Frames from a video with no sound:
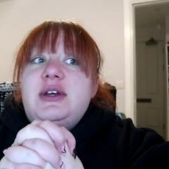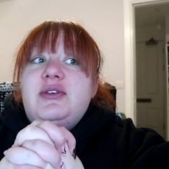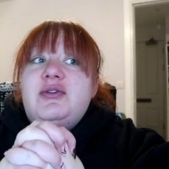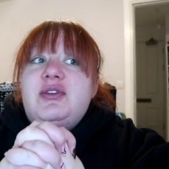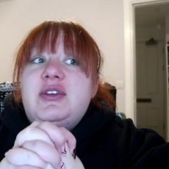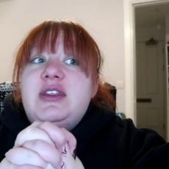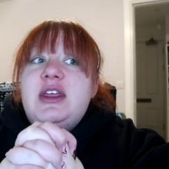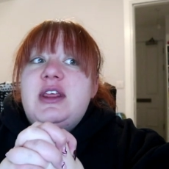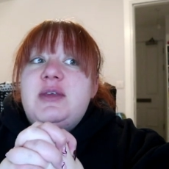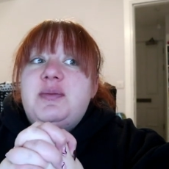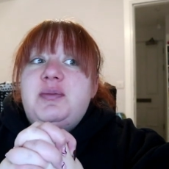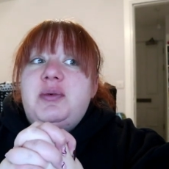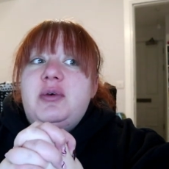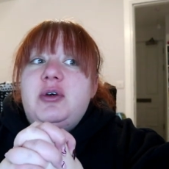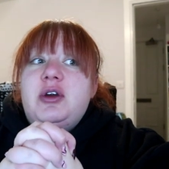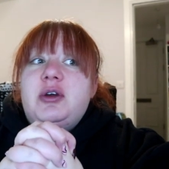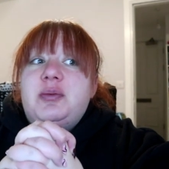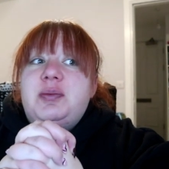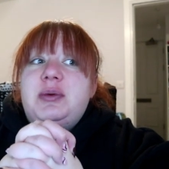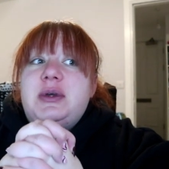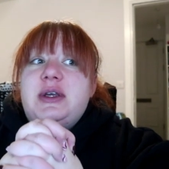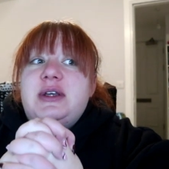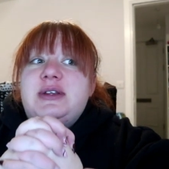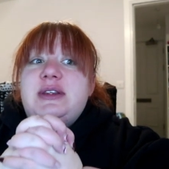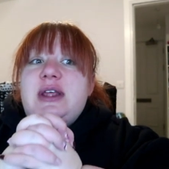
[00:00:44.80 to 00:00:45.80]
for this book
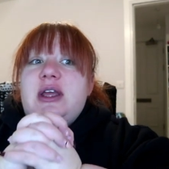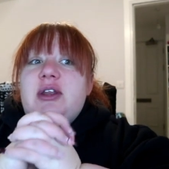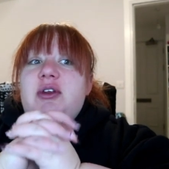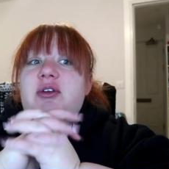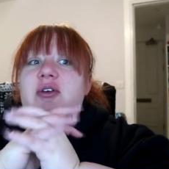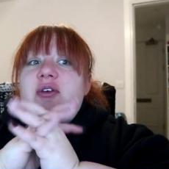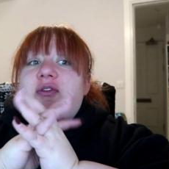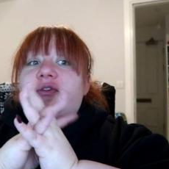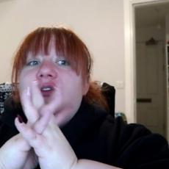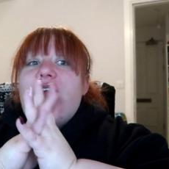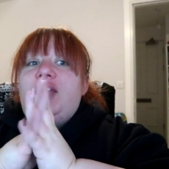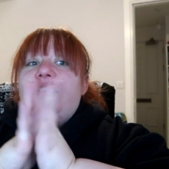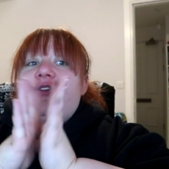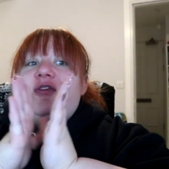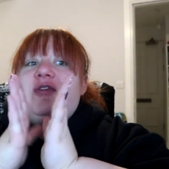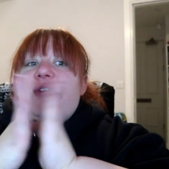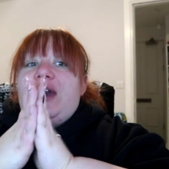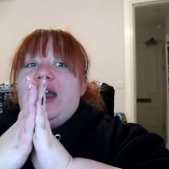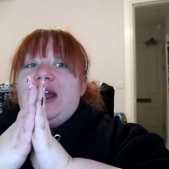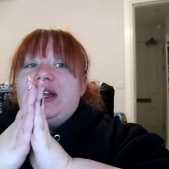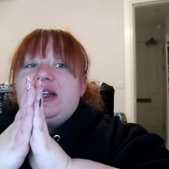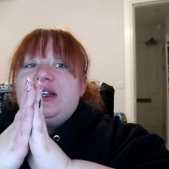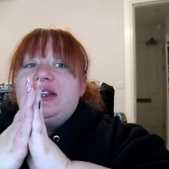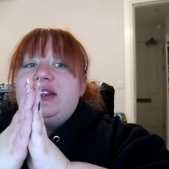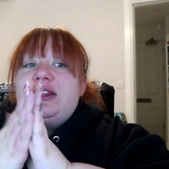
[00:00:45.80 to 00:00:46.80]
because I know for a
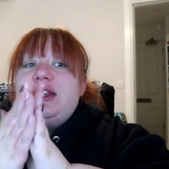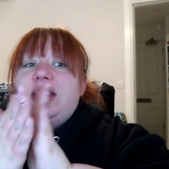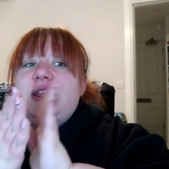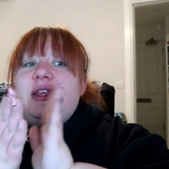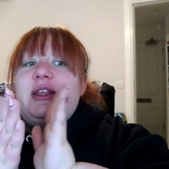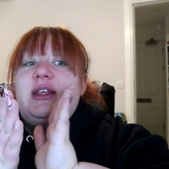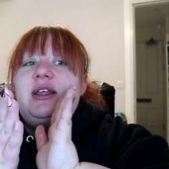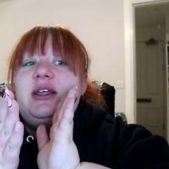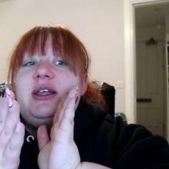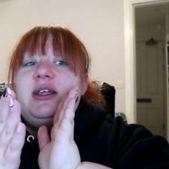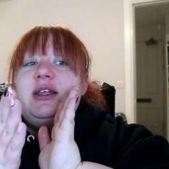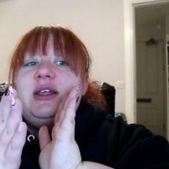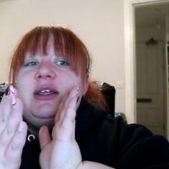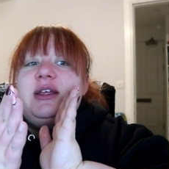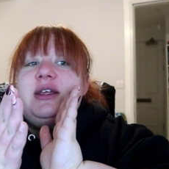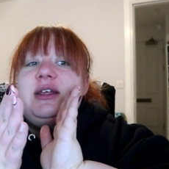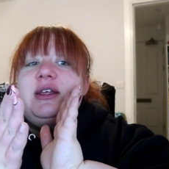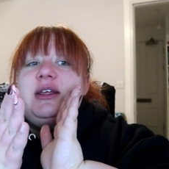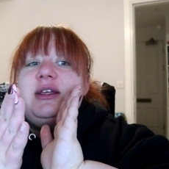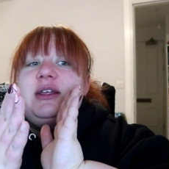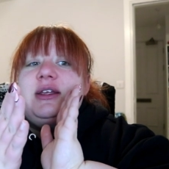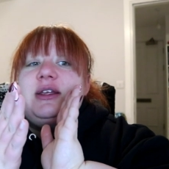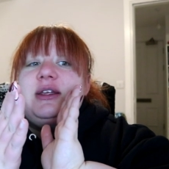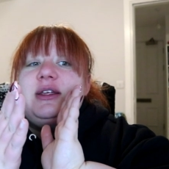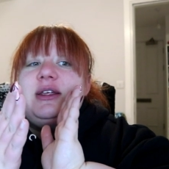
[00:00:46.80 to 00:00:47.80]
fact that
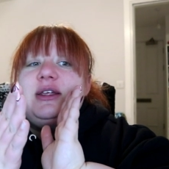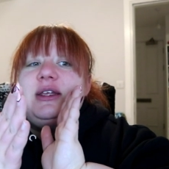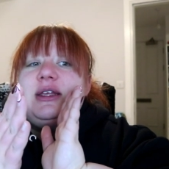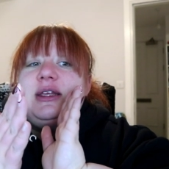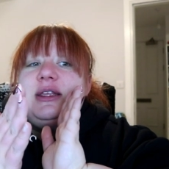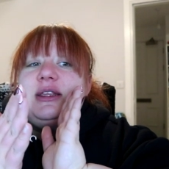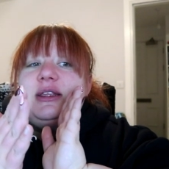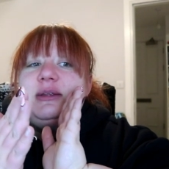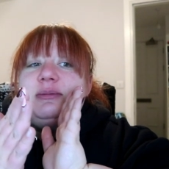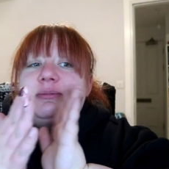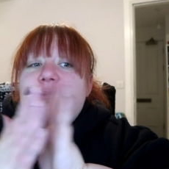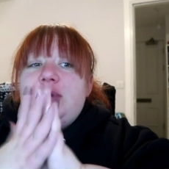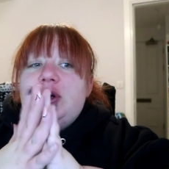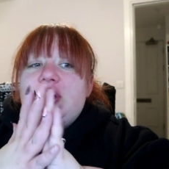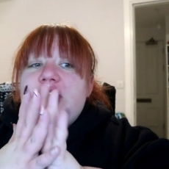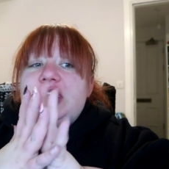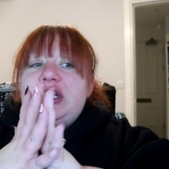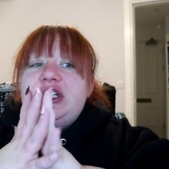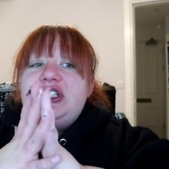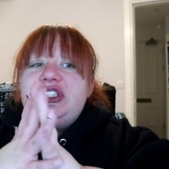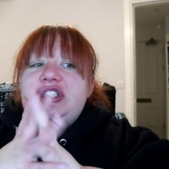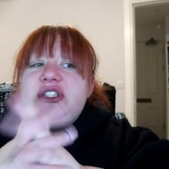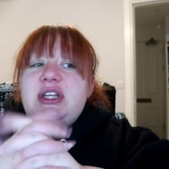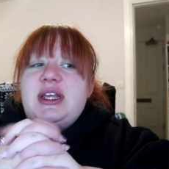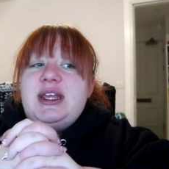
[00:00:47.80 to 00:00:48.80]

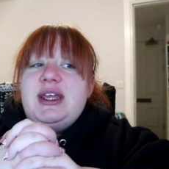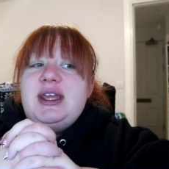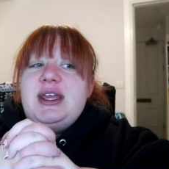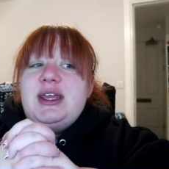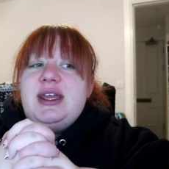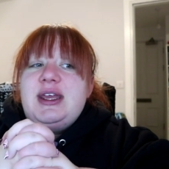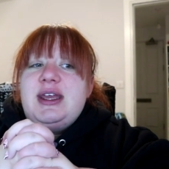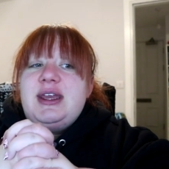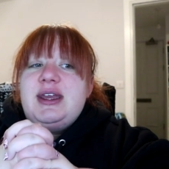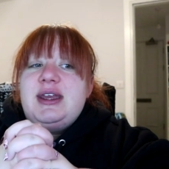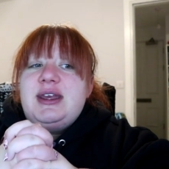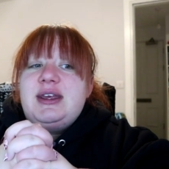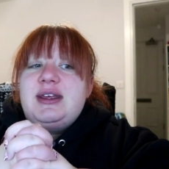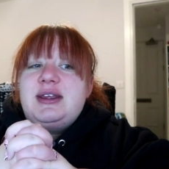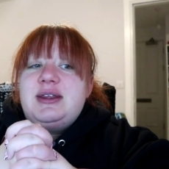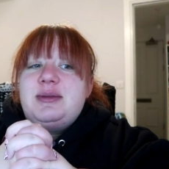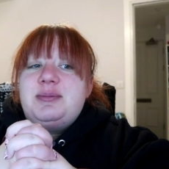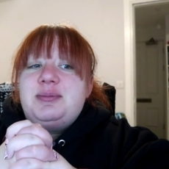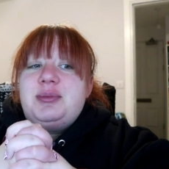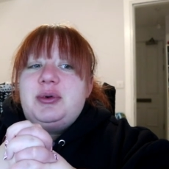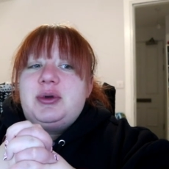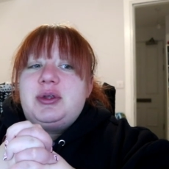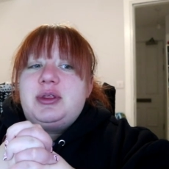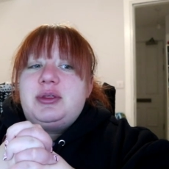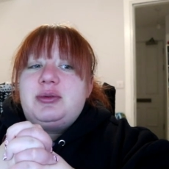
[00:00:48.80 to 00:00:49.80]
Mockingjay
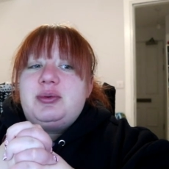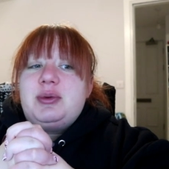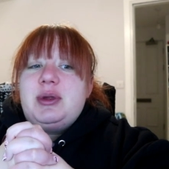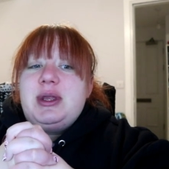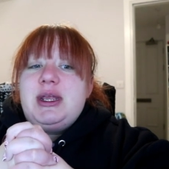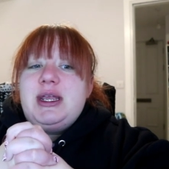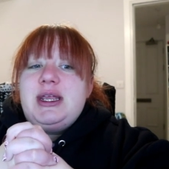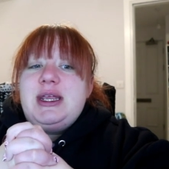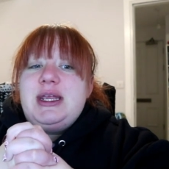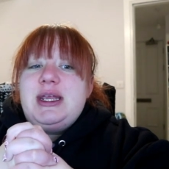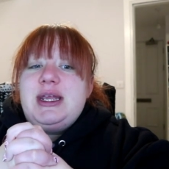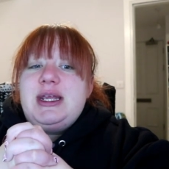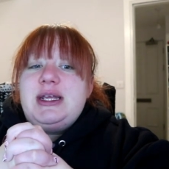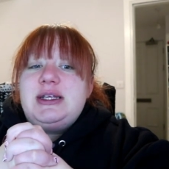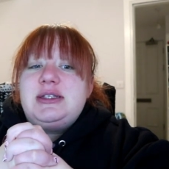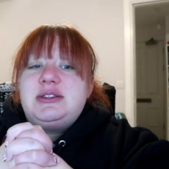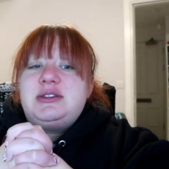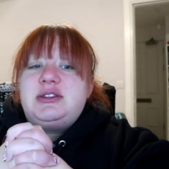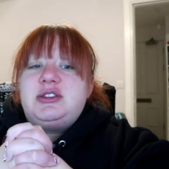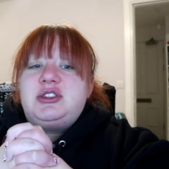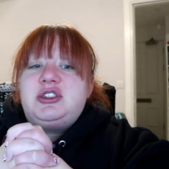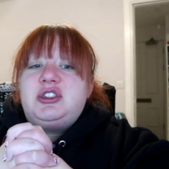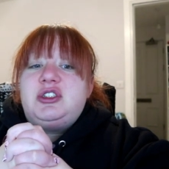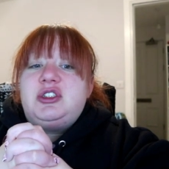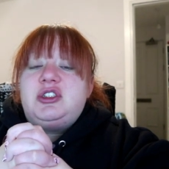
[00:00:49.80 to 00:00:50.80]
book three is
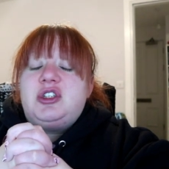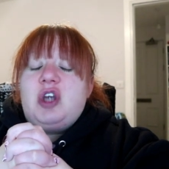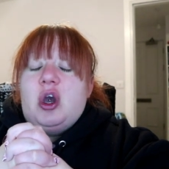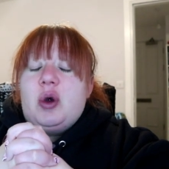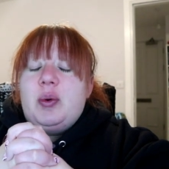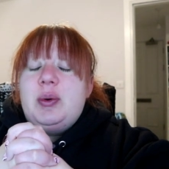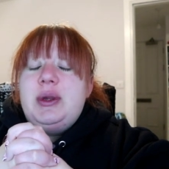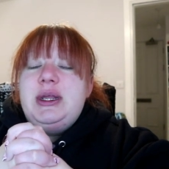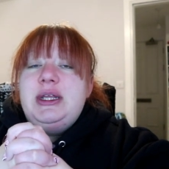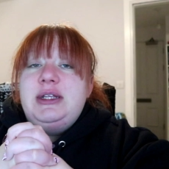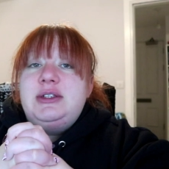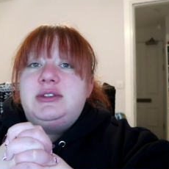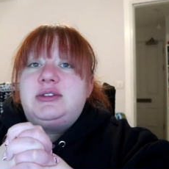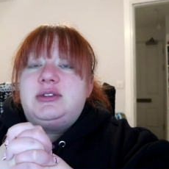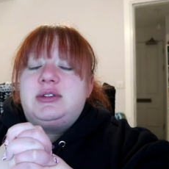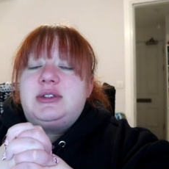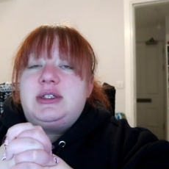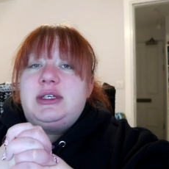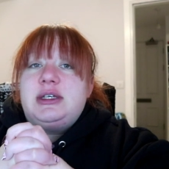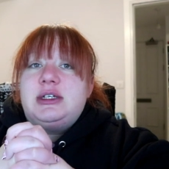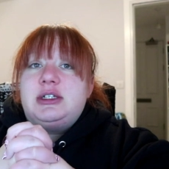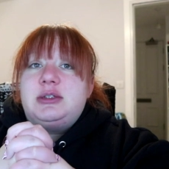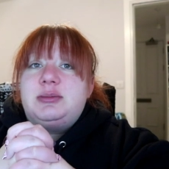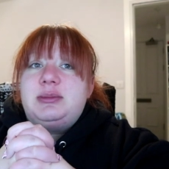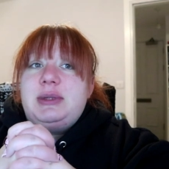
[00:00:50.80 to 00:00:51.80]
going to
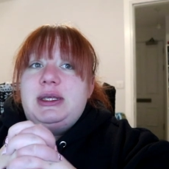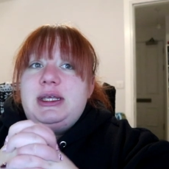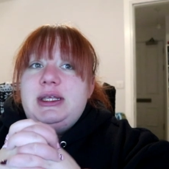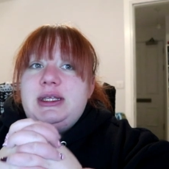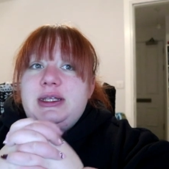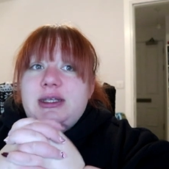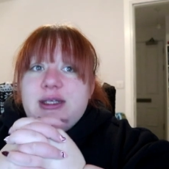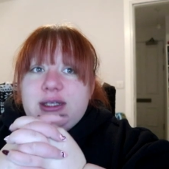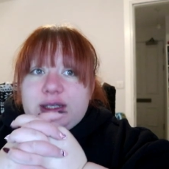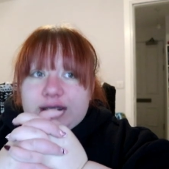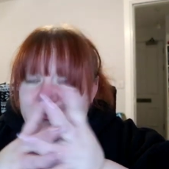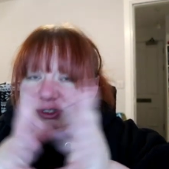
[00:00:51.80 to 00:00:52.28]
kill me.